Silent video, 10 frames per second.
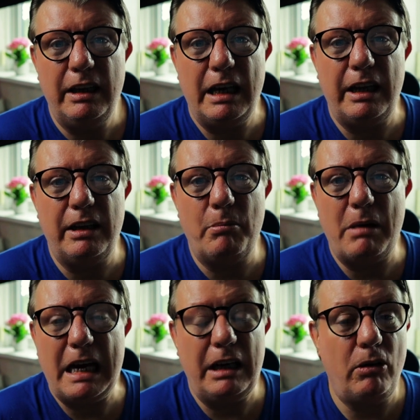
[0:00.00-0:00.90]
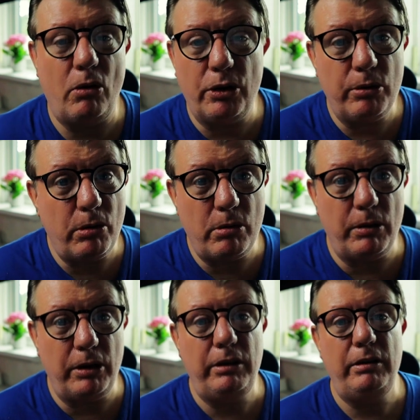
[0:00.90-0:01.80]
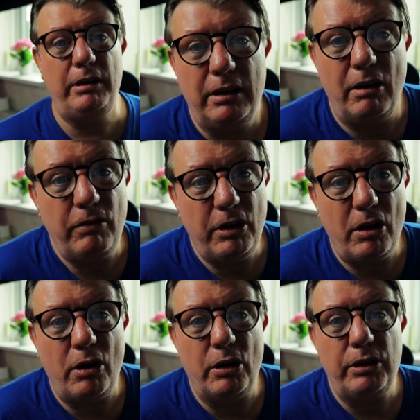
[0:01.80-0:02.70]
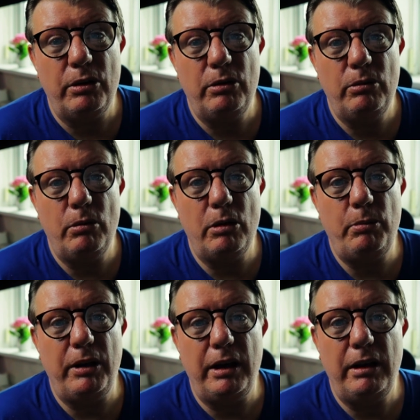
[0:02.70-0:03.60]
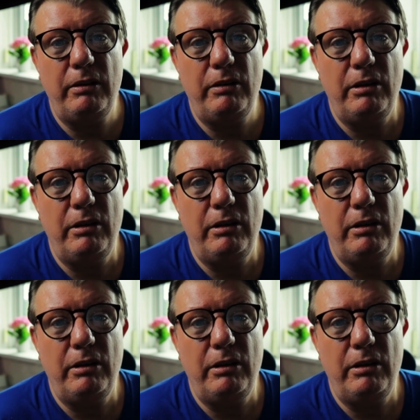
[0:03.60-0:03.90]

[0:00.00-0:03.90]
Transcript: that the man or the woman of God will be